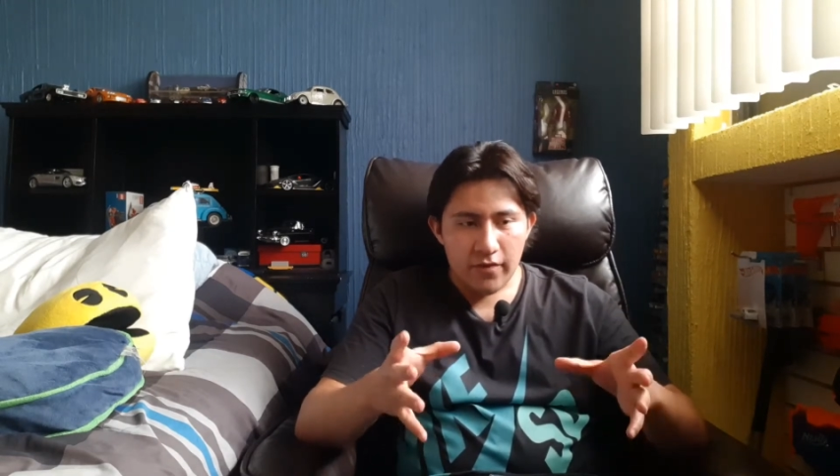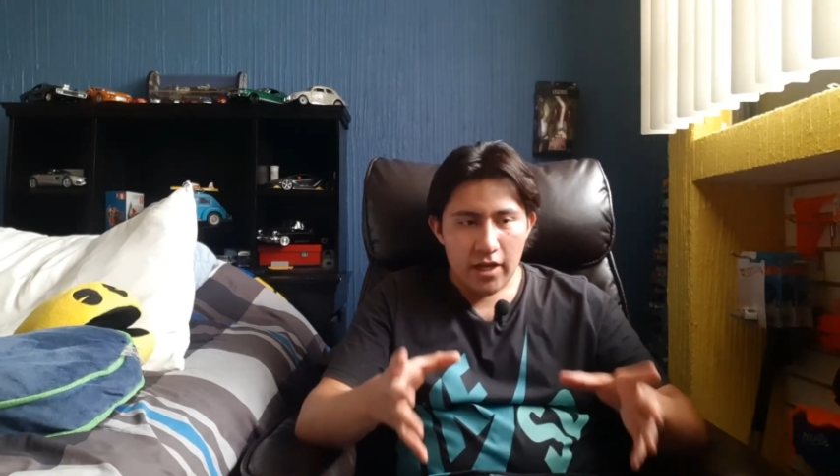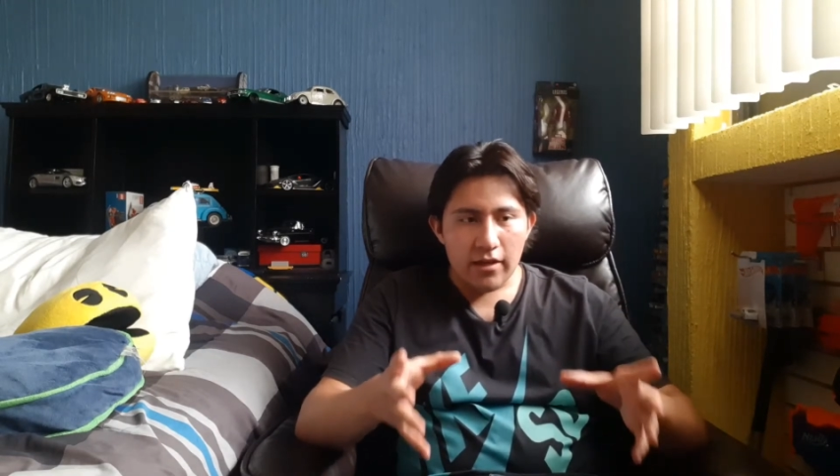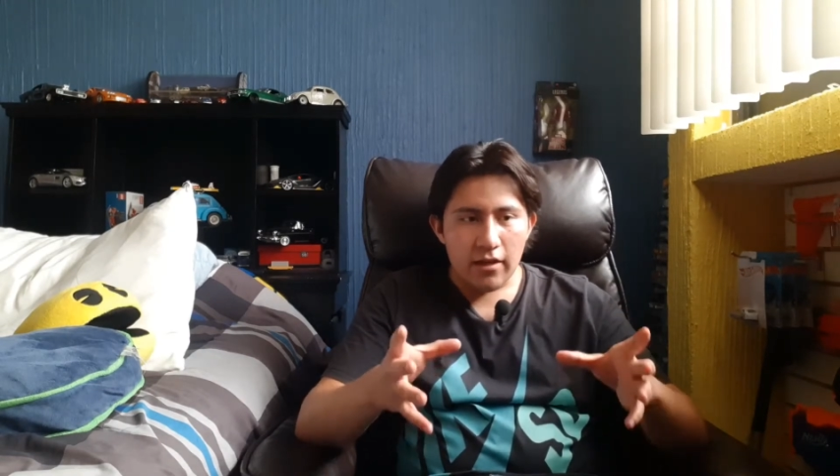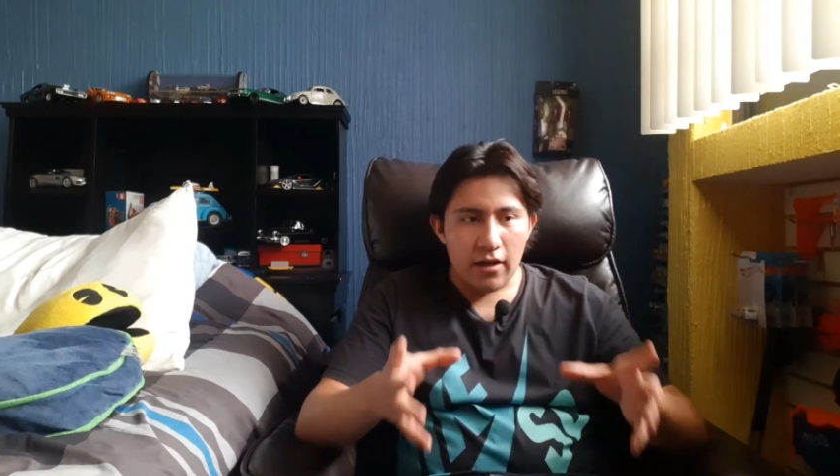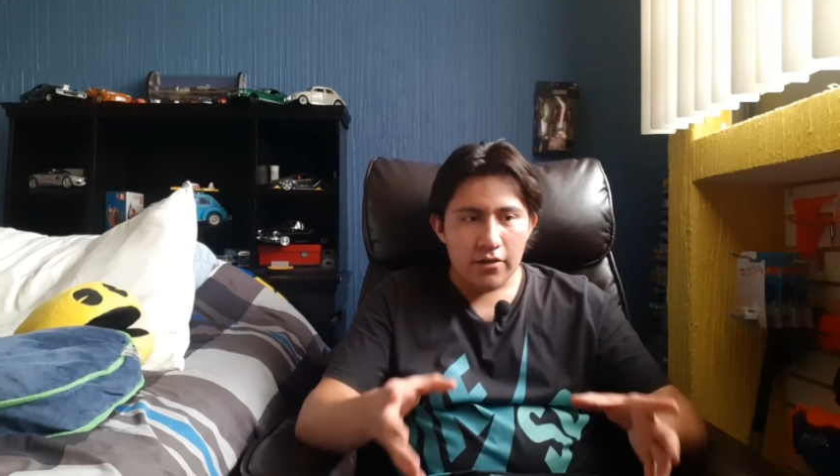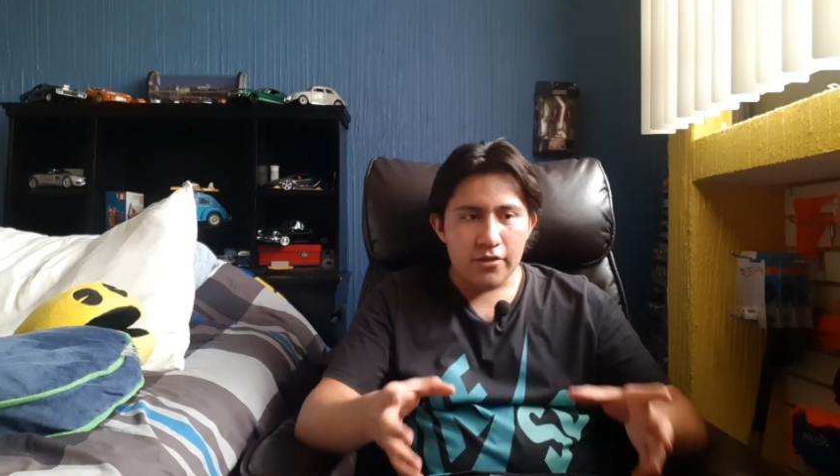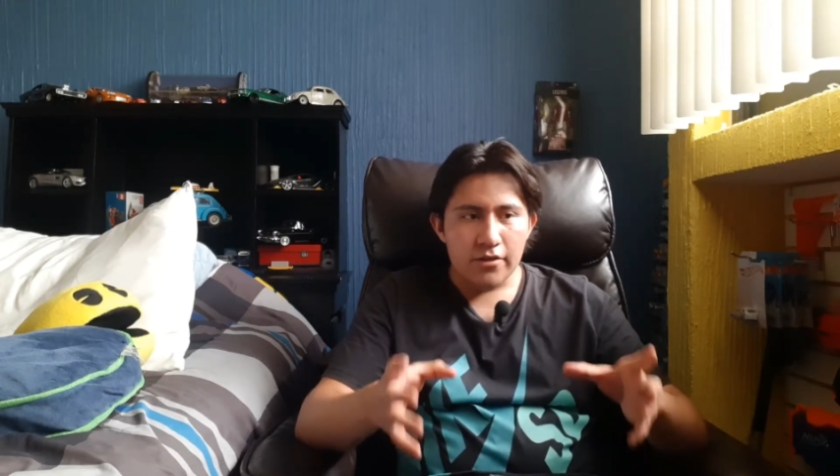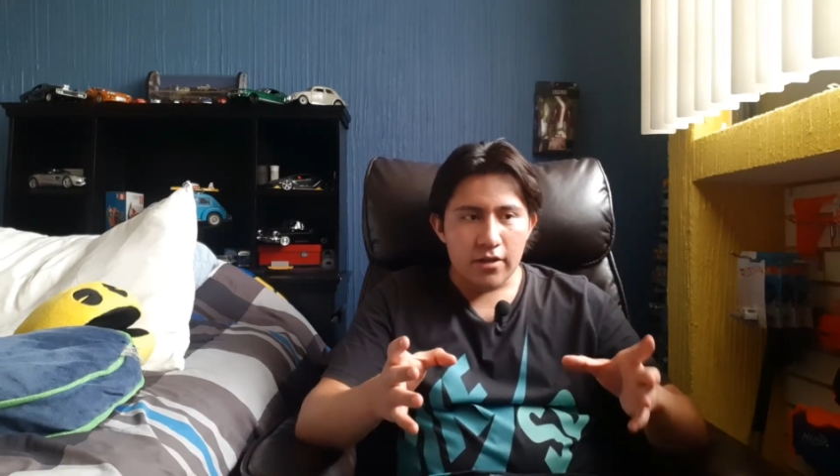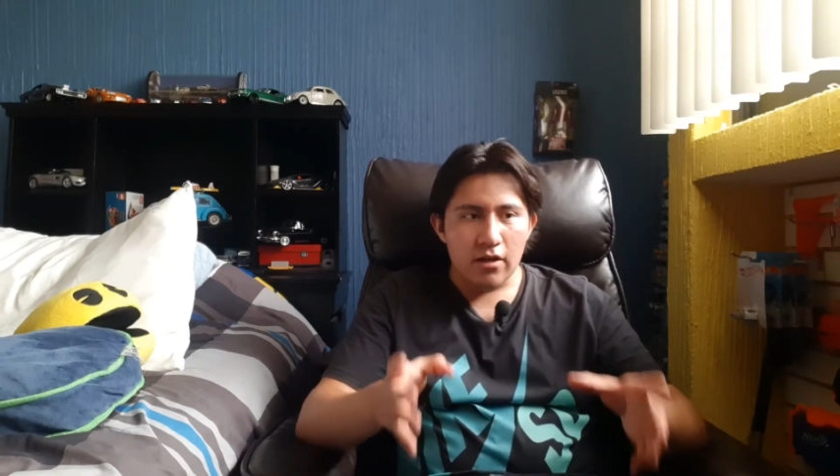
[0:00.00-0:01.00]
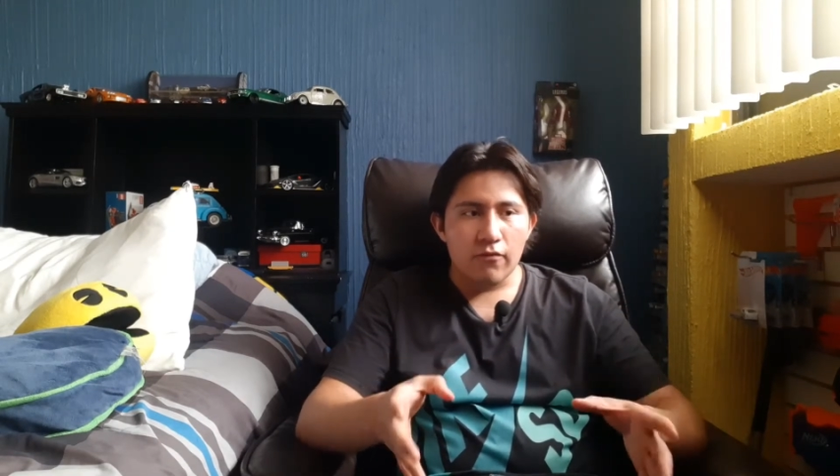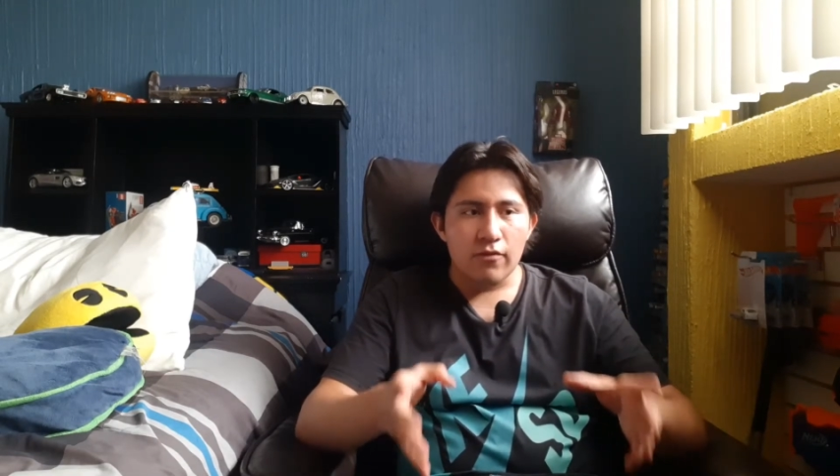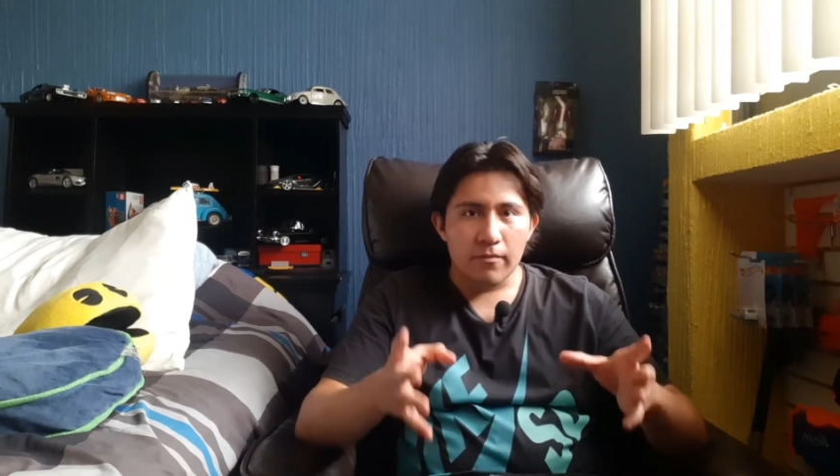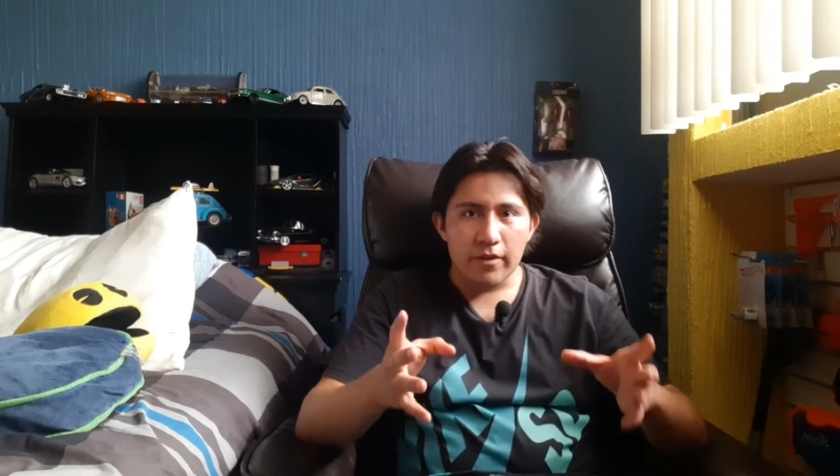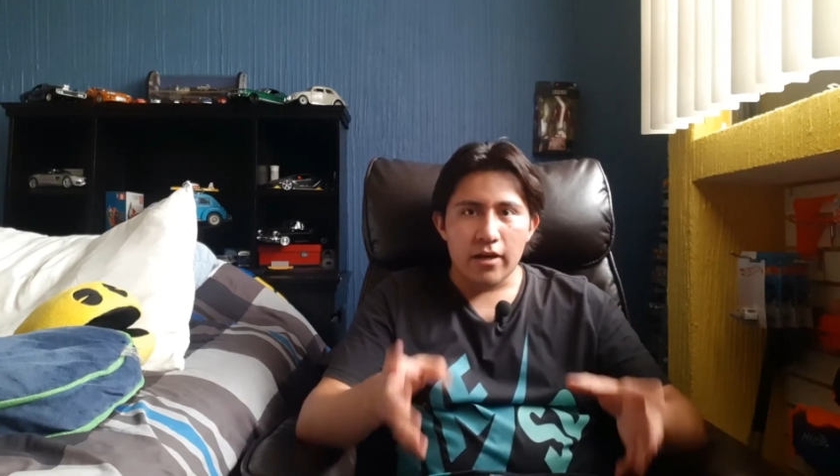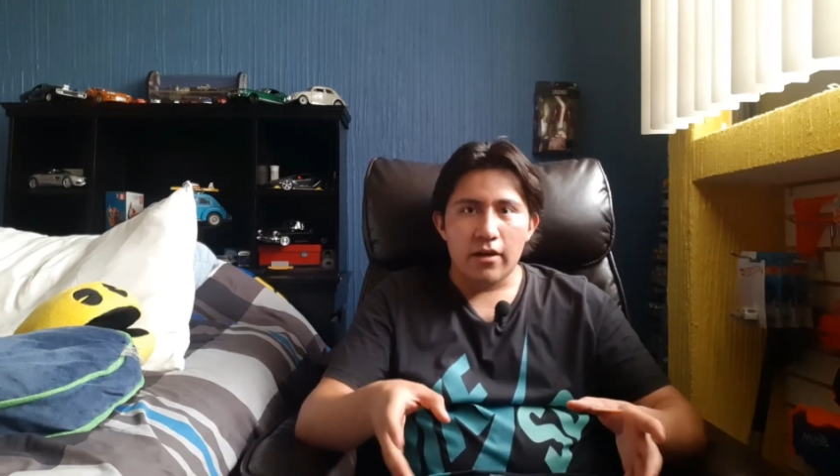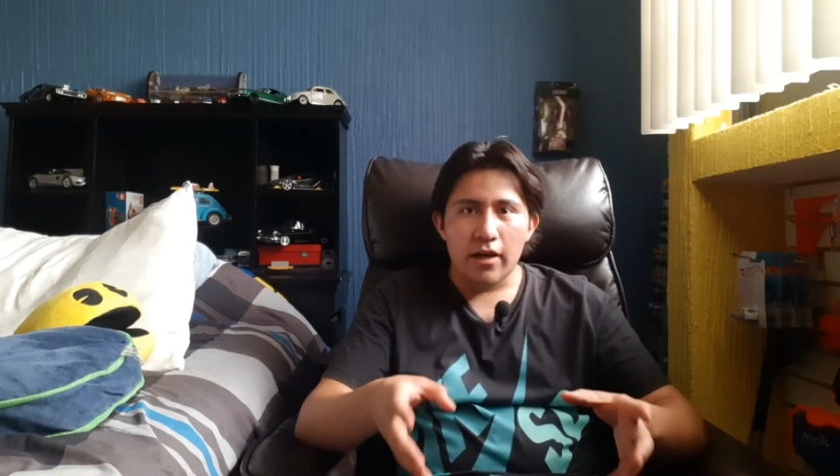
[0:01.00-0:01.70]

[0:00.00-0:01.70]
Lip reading: V8 cars started from there,